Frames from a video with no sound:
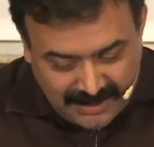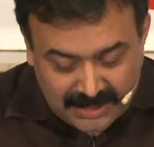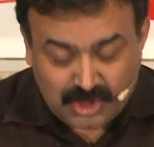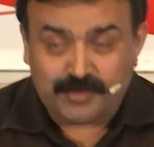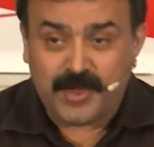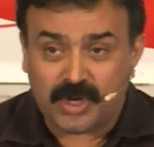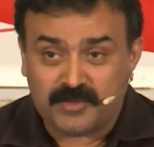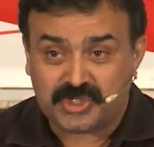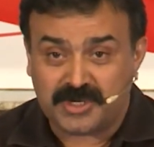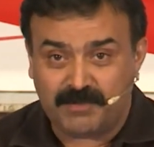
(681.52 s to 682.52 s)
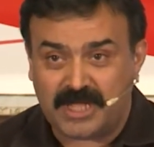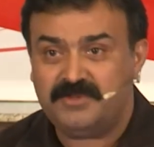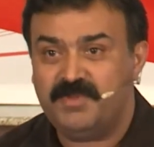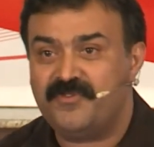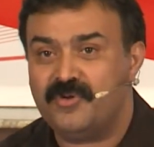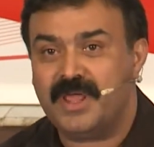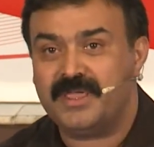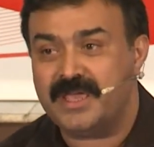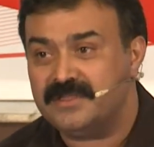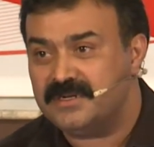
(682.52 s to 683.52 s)
It took me almost a month before
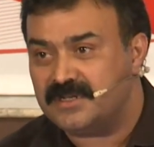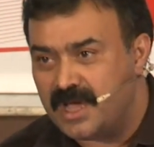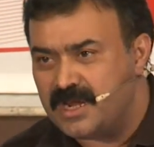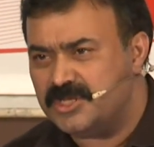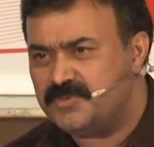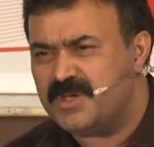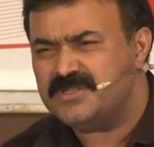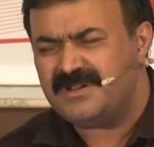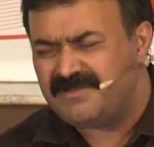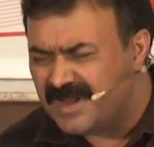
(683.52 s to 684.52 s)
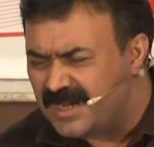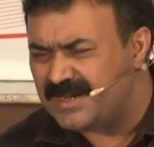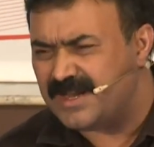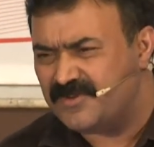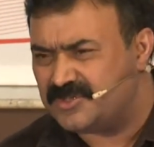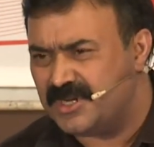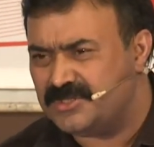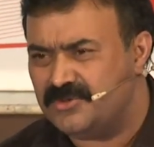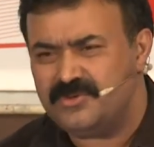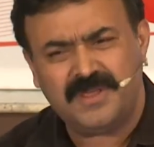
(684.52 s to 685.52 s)
I gathered courage, because it really
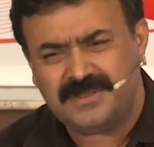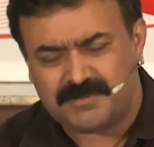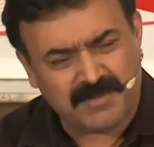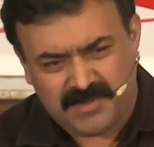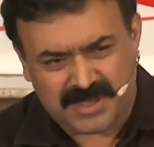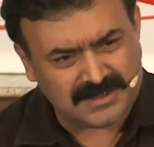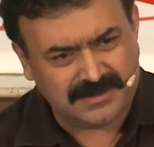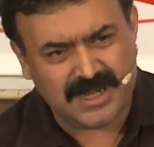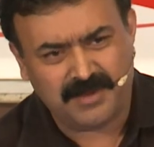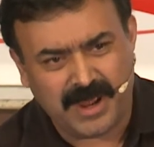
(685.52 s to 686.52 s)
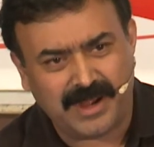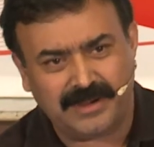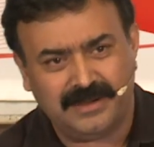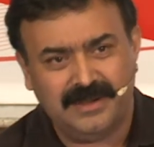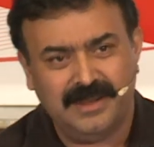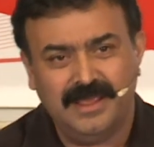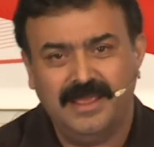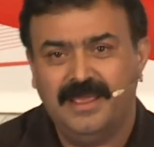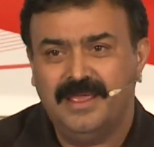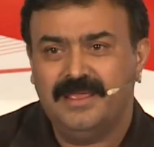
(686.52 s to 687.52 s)
devastates you. You think that maybe it's really bad.
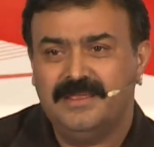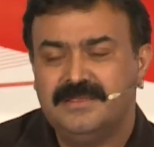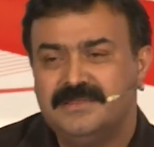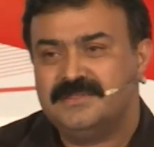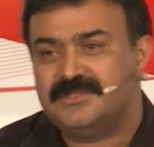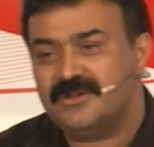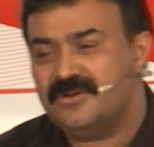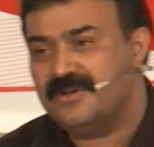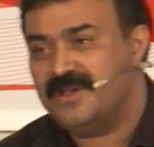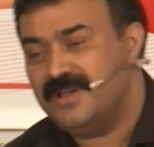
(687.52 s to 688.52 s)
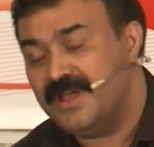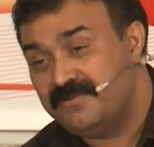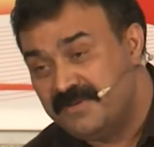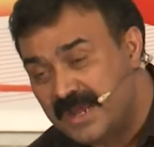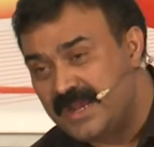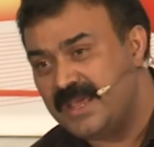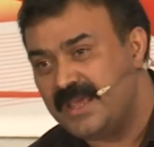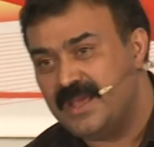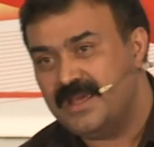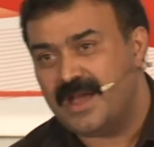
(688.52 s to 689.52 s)
So it
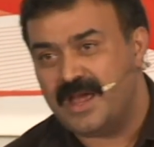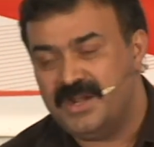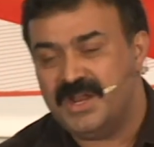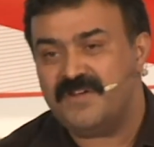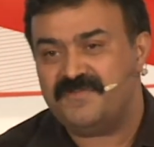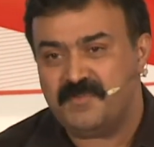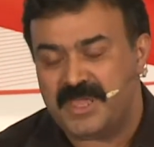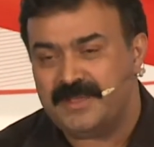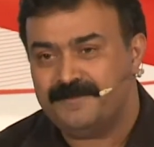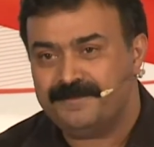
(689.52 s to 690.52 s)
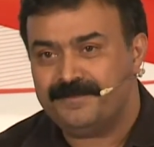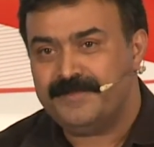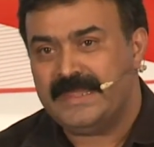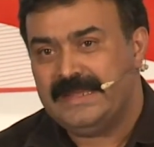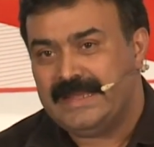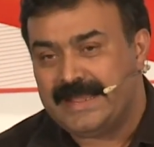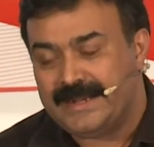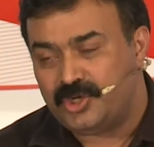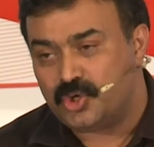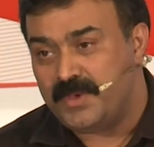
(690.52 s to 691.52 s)
really unnerved me, and
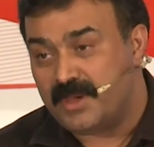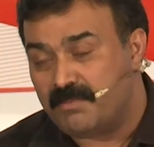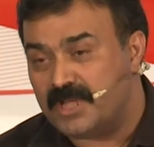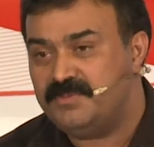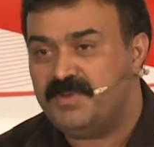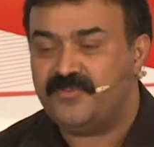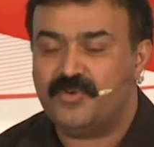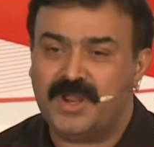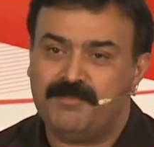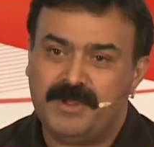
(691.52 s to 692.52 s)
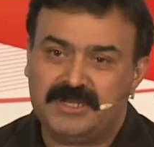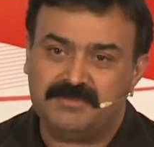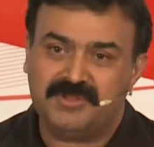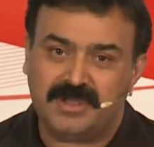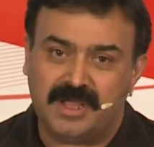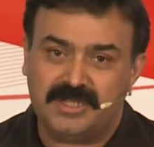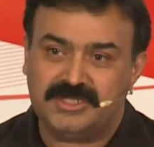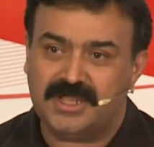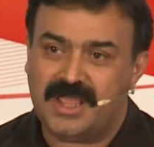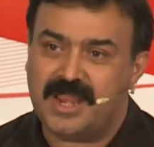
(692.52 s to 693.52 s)
it took me a month before I picked up the
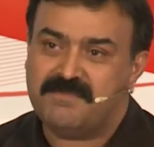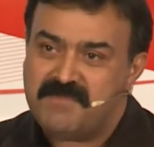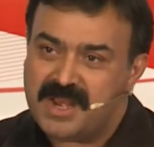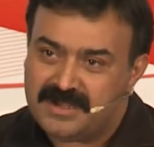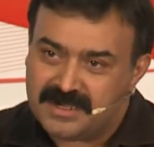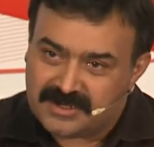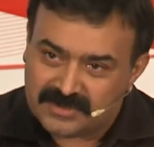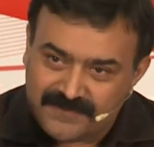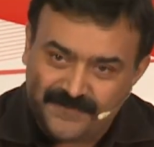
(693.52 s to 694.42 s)
courage and mailed it to the